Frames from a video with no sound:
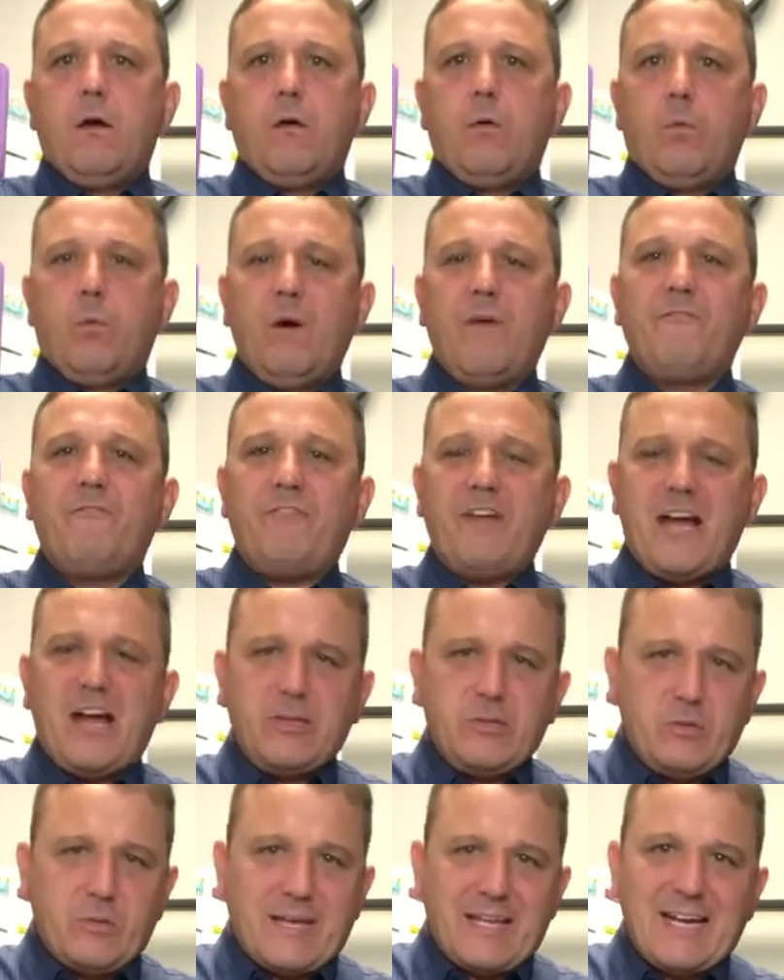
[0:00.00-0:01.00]
what
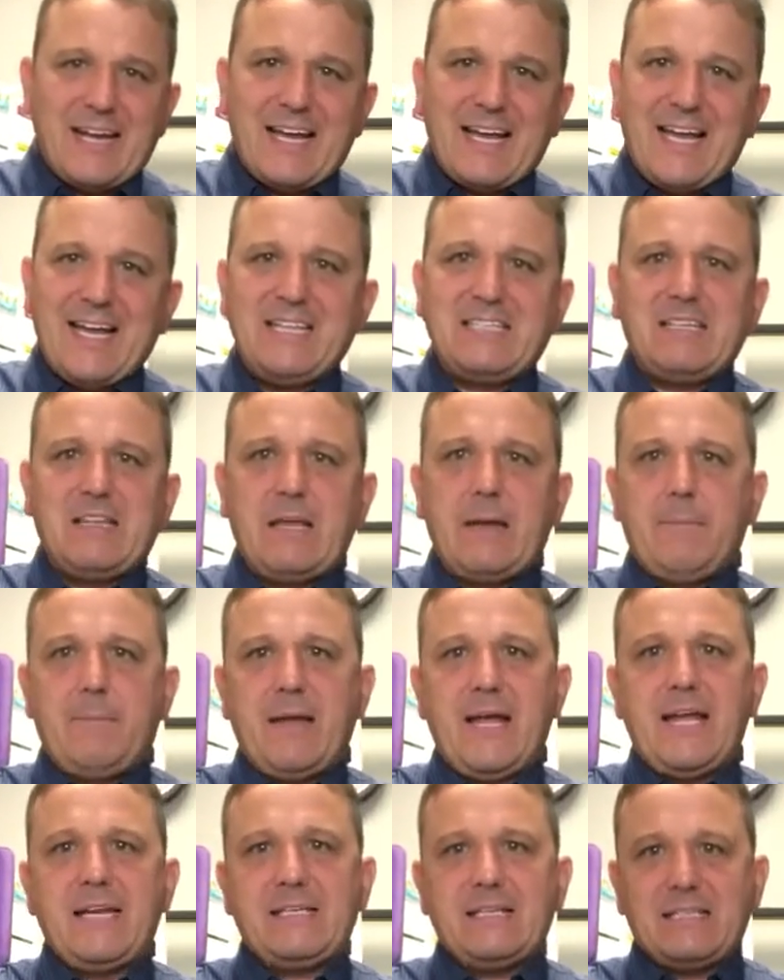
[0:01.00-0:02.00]
value can I add to that
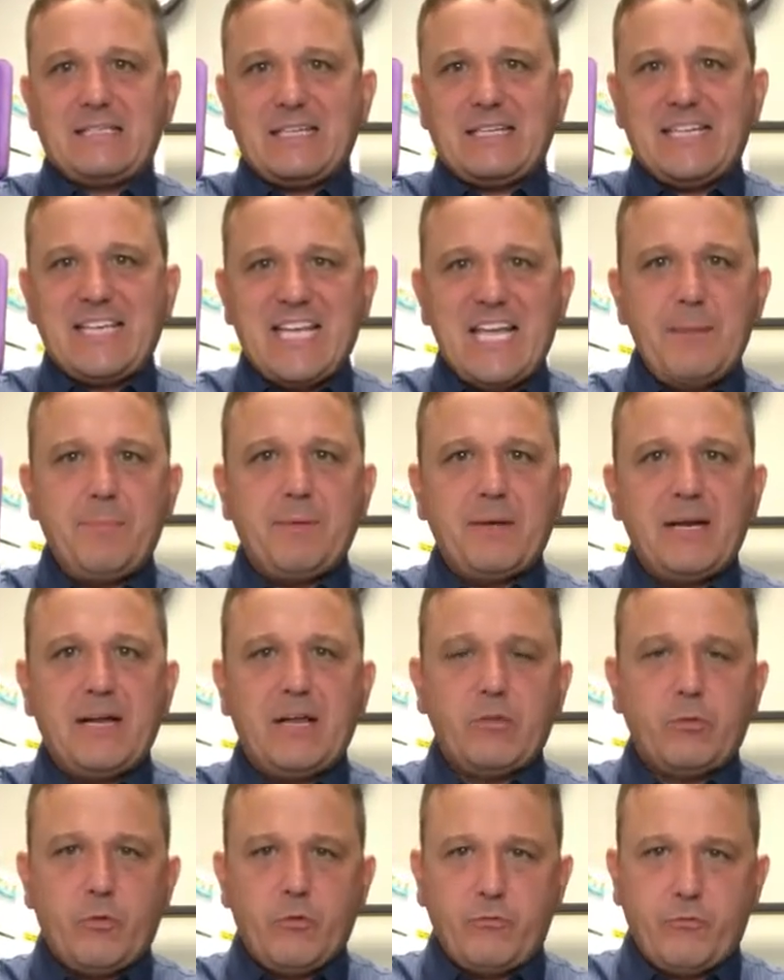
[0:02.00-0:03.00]
magnet to keep it
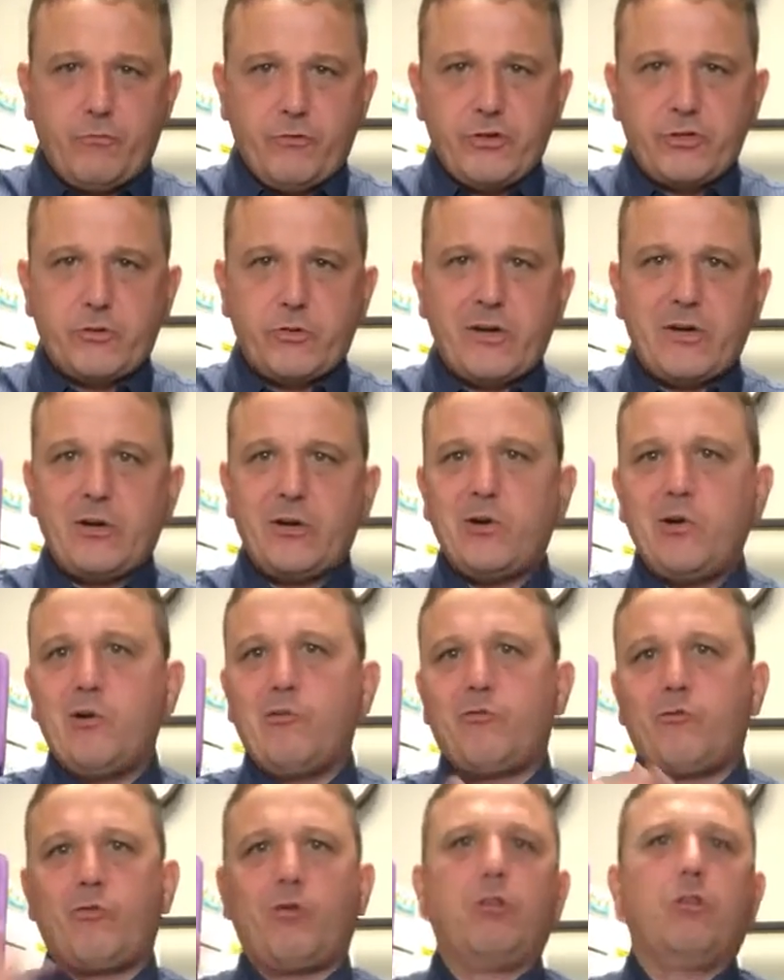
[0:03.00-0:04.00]
on the refrigerator
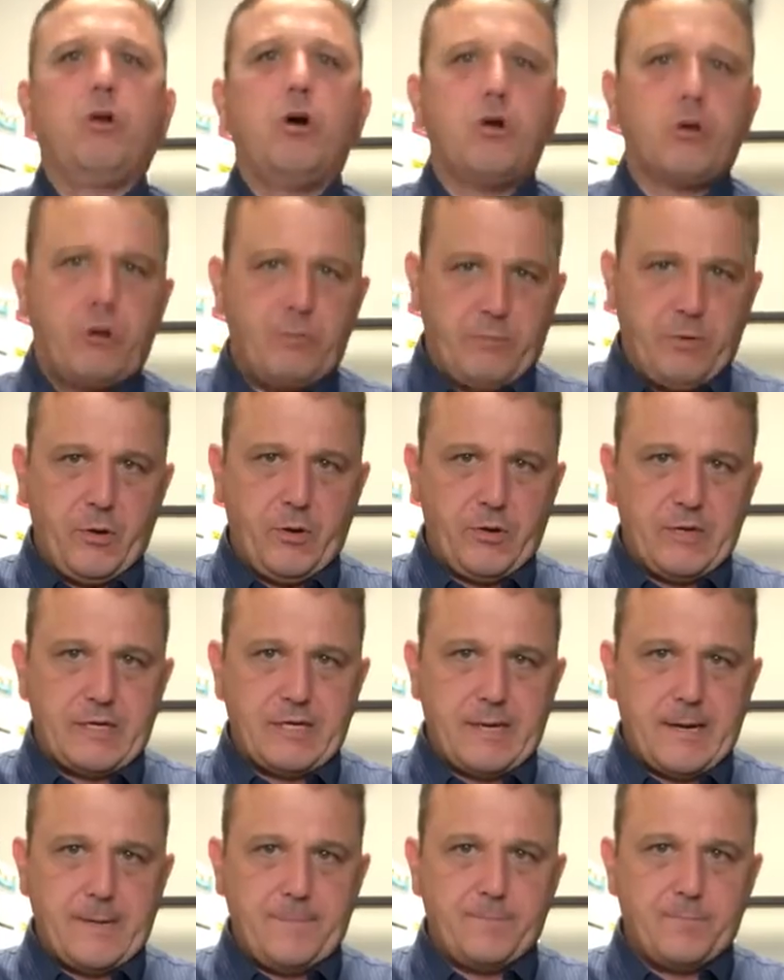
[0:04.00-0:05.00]
for a longer period
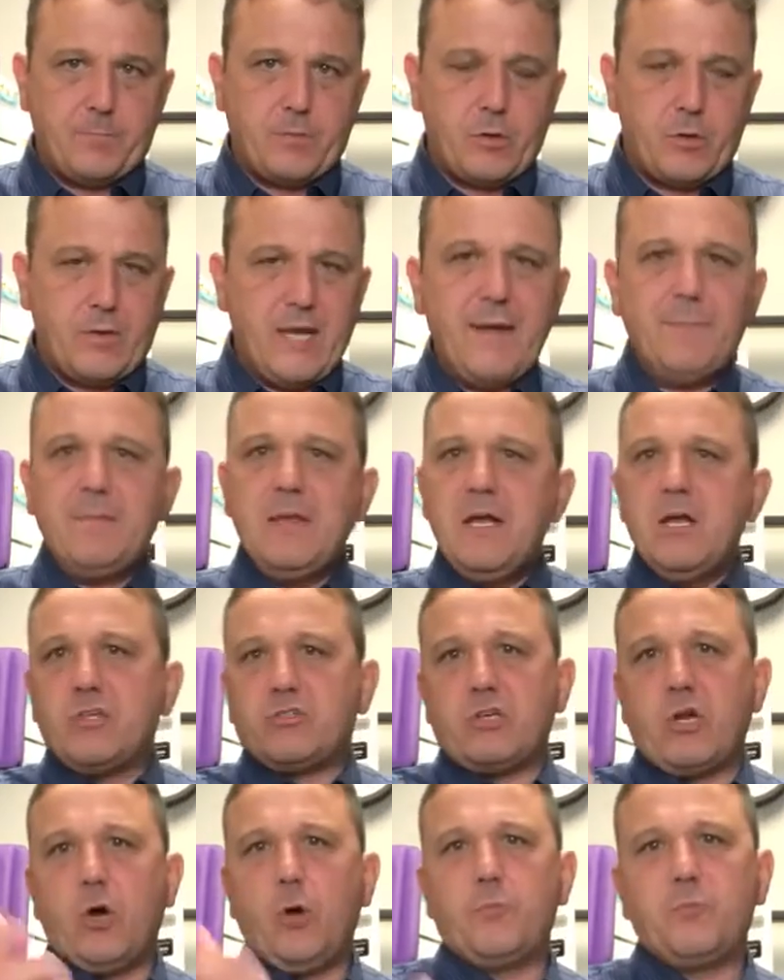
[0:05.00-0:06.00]
of time? Okay,
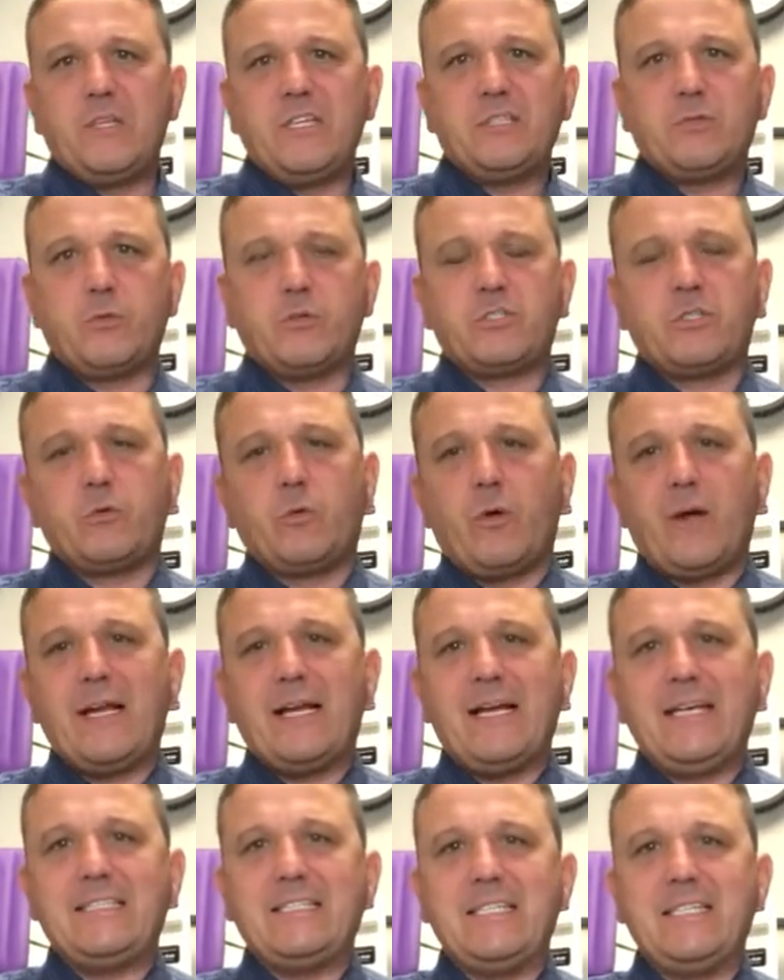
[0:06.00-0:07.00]
so I hope these were some
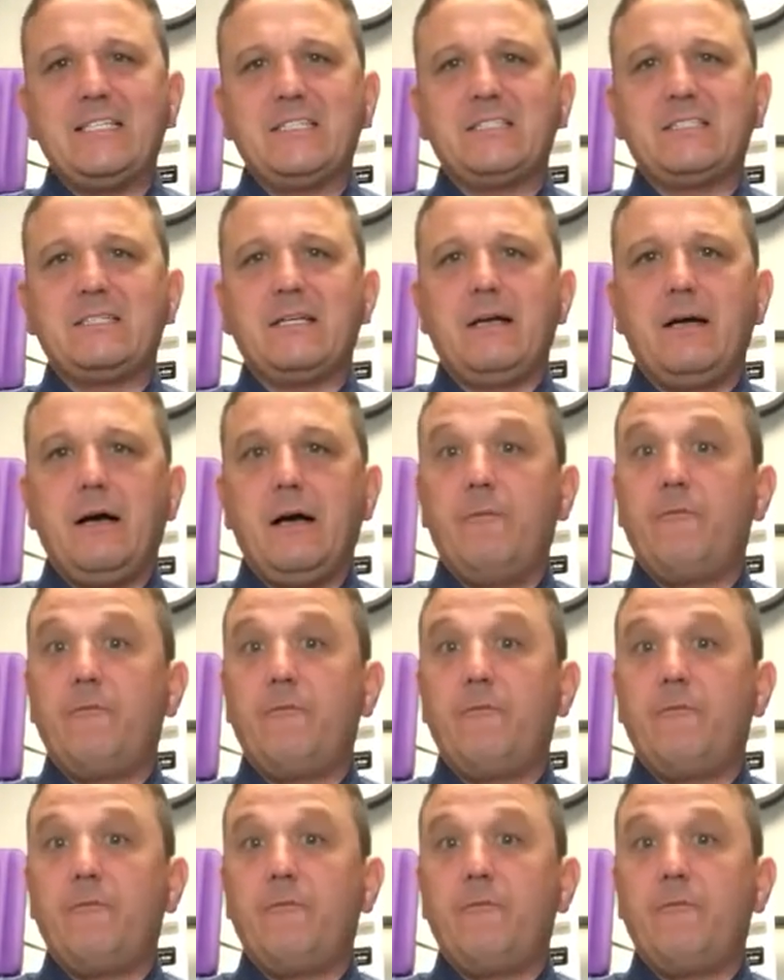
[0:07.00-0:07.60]
great ideas.